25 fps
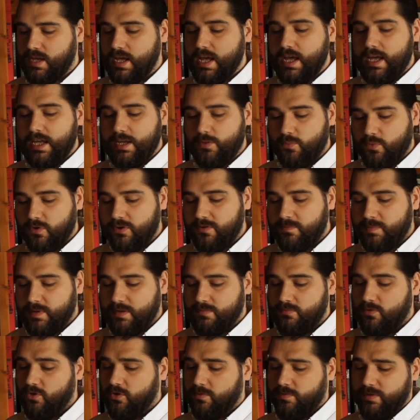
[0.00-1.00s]
It would have been
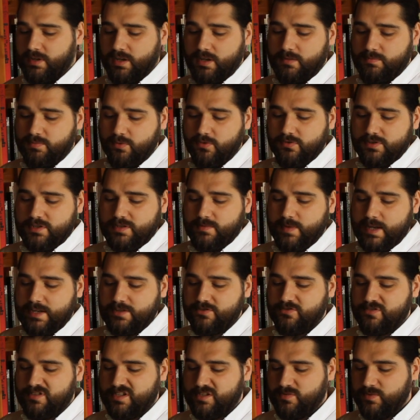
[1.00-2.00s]
more, but I had bought some
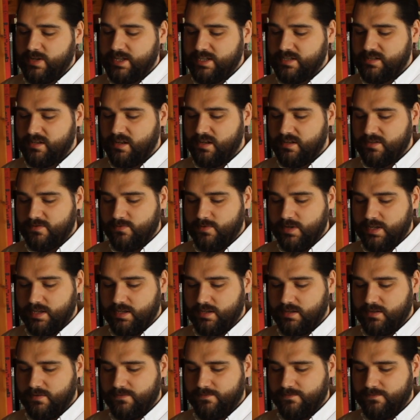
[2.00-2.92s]
extra sweets last week.